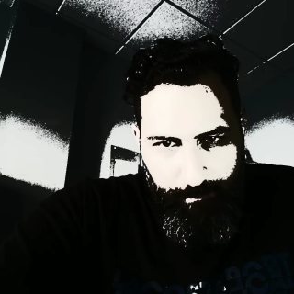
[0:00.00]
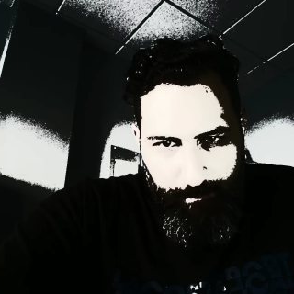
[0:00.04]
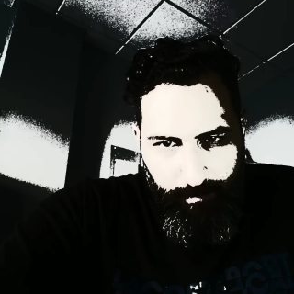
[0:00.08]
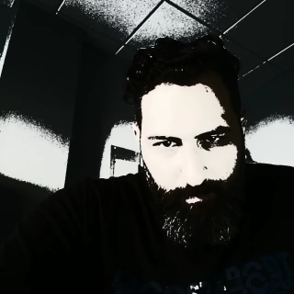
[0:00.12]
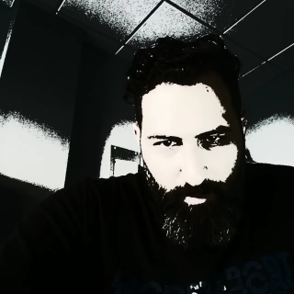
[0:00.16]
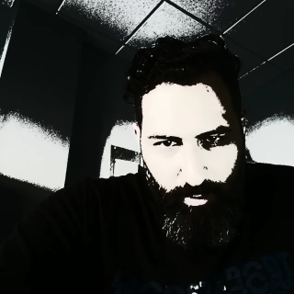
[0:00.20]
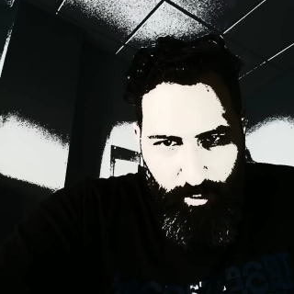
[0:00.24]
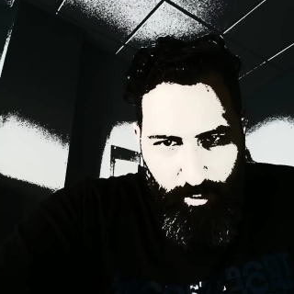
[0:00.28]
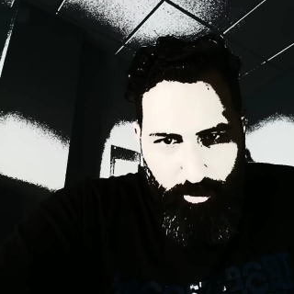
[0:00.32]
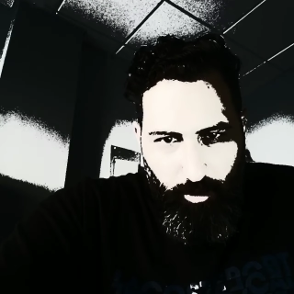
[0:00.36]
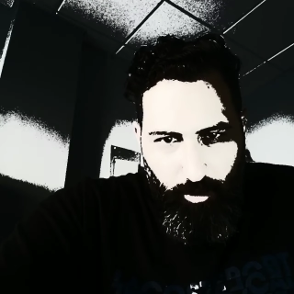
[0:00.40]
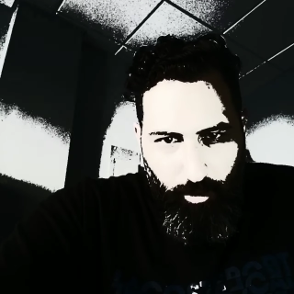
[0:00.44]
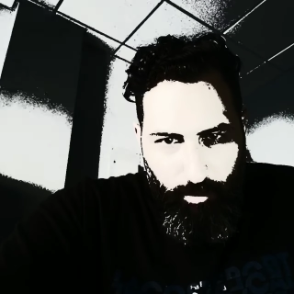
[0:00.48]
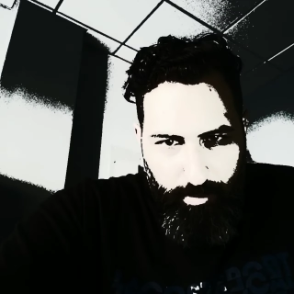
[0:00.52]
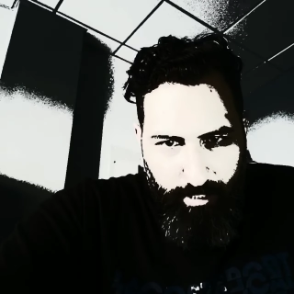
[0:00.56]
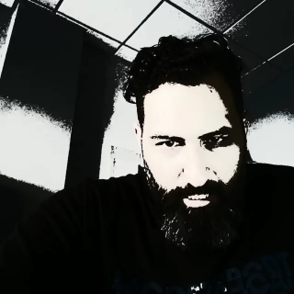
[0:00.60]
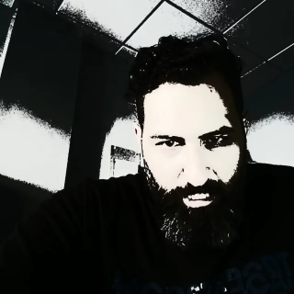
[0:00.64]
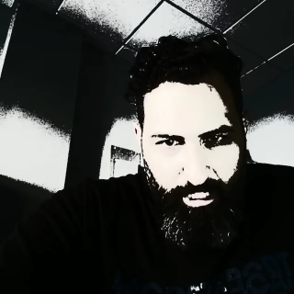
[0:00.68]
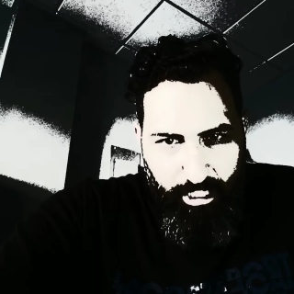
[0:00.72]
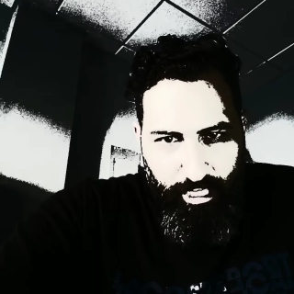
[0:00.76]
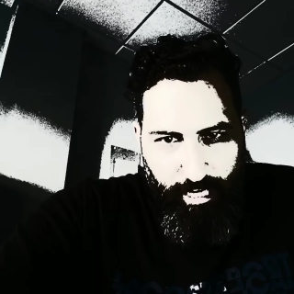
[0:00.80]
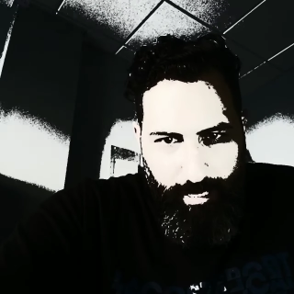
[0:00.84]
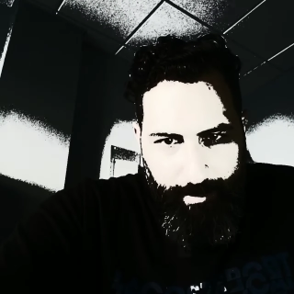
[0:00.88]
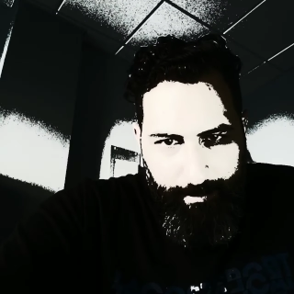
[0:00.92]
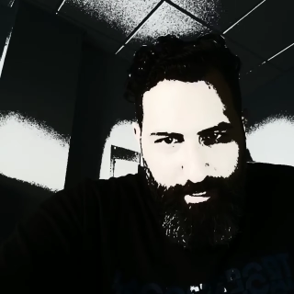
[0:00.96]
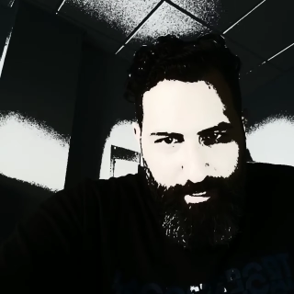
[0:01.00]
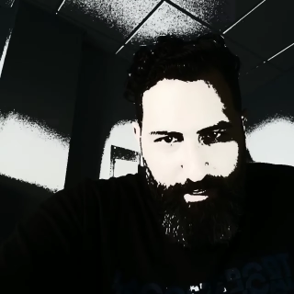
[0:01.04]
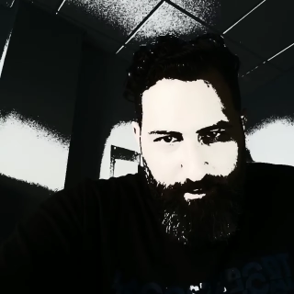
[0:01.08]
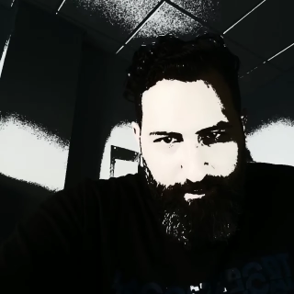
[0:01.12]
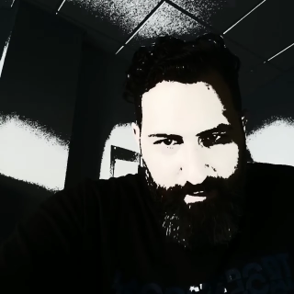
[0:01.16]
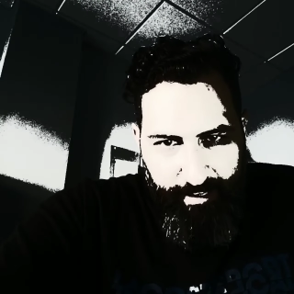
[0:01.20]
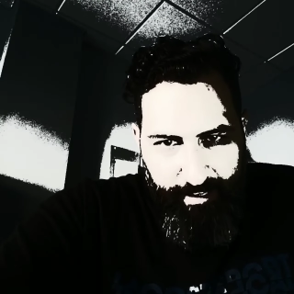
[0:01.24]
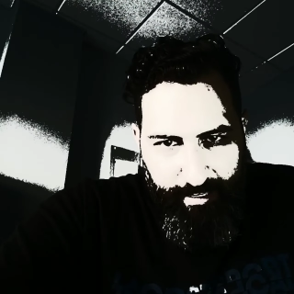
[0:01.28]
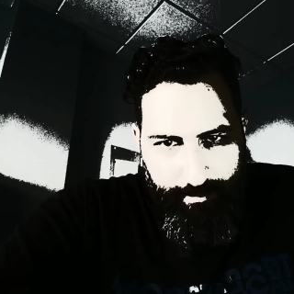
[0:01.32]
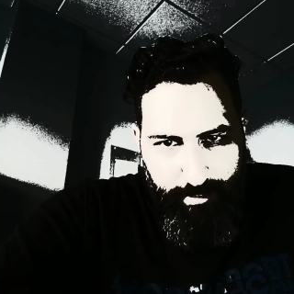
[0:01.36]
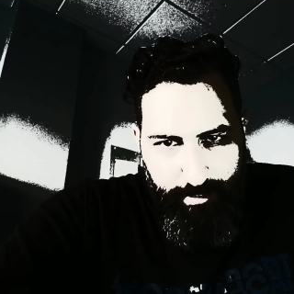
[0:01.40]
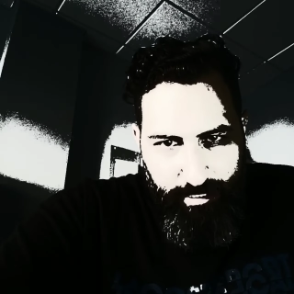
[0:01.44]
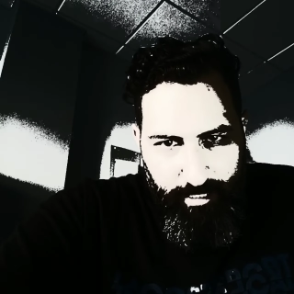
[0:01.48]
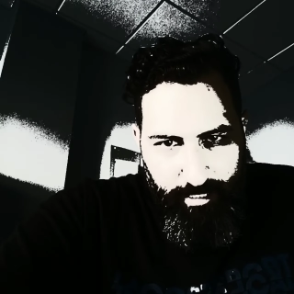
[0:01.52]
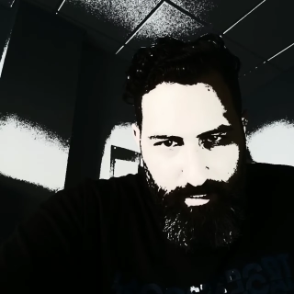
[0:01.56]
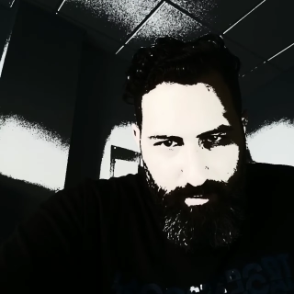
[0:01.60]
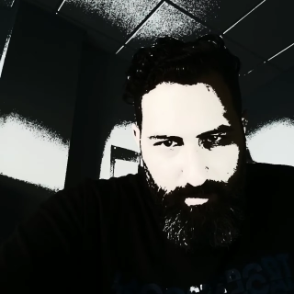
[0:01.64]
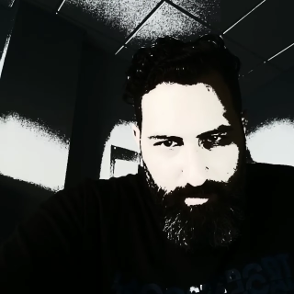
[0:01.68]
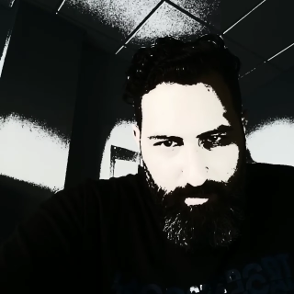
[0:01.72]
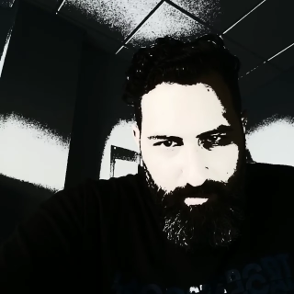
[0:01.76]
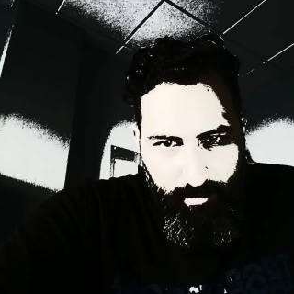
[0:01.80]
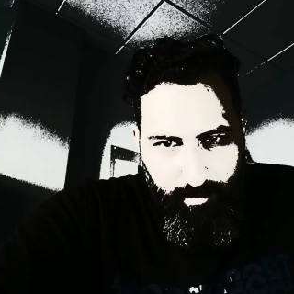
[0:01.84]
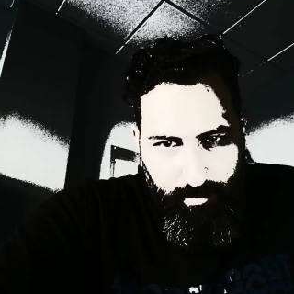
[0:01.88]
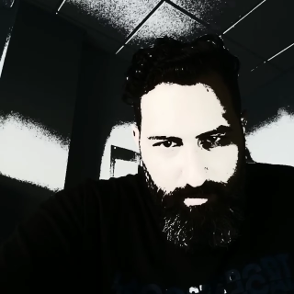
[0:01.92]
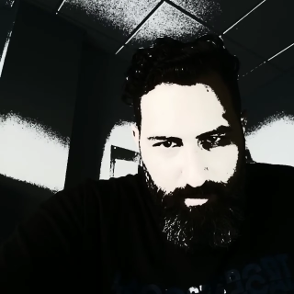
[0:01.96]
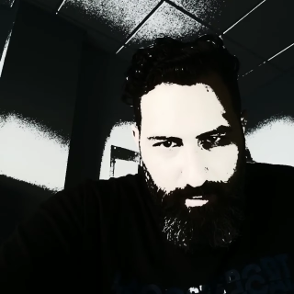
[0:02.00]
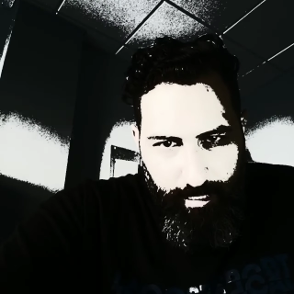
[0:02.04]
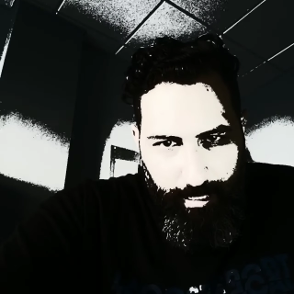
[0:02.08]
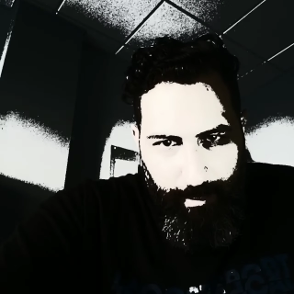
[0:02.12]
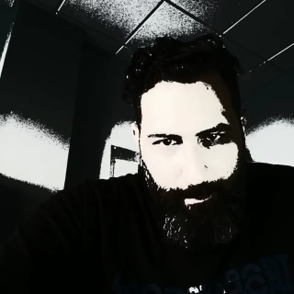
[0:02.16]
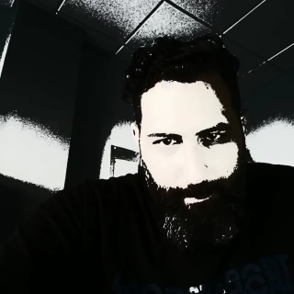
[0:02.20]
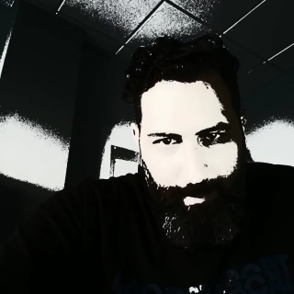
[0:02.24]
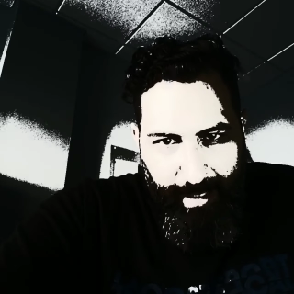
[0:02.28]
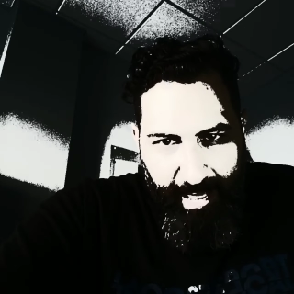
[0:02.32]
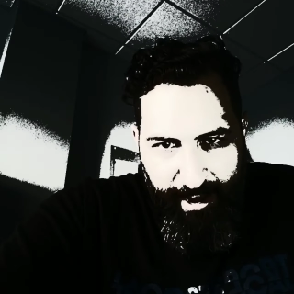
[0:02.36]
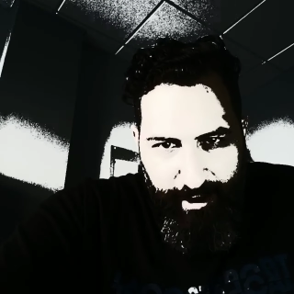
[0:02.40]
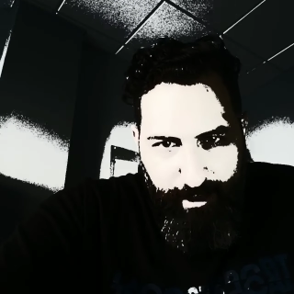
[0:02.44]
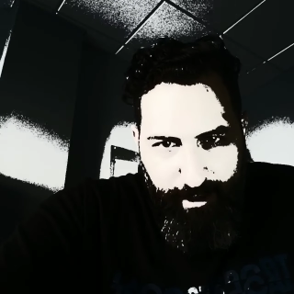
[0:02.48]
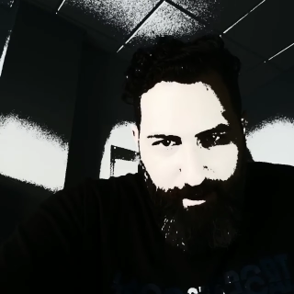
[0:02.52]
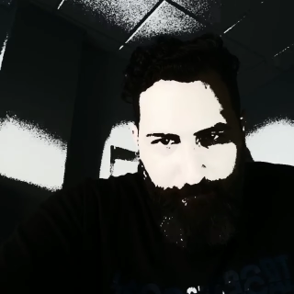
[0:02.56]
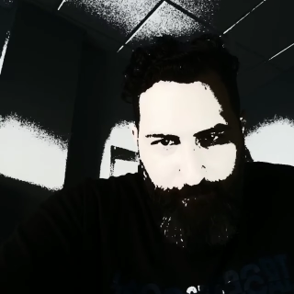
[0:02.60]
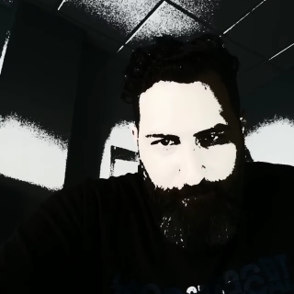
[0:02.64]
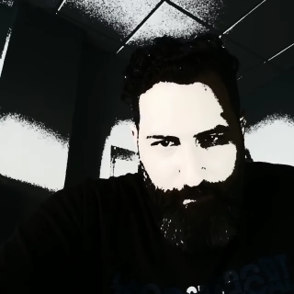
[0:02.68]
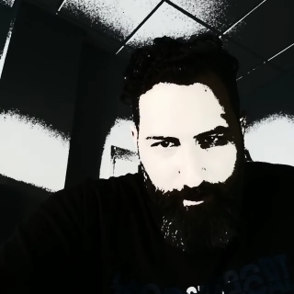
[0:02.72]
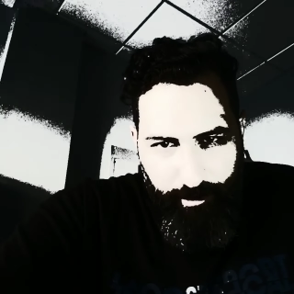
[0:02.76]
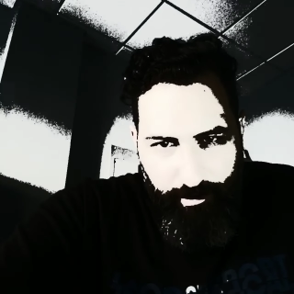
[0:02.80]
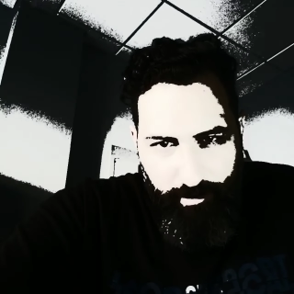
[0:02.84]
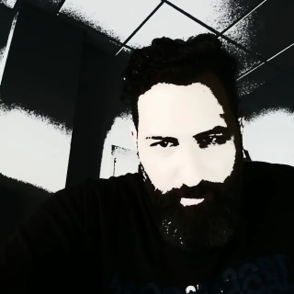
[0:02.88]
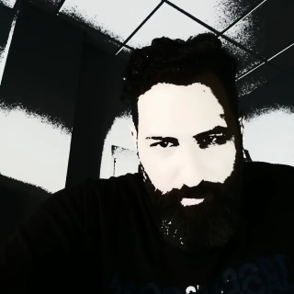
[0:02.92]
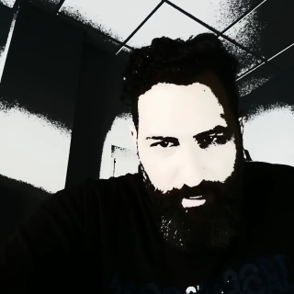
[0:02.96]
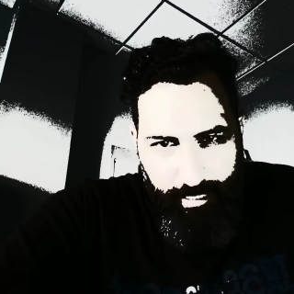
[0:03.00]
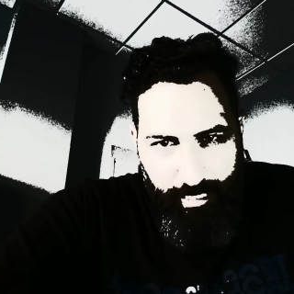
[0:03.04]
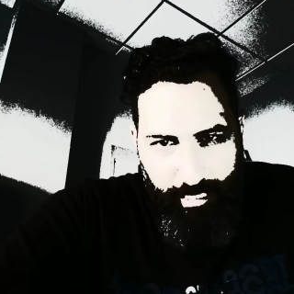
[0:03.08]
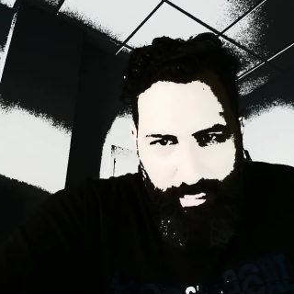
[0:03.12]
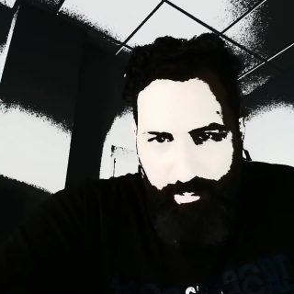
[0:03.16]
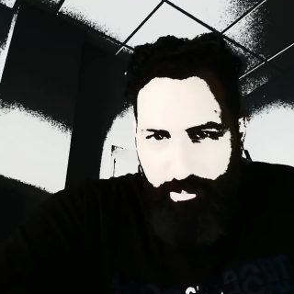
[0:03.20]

And don't bring shame on your family, right? Bad enough you're doing it.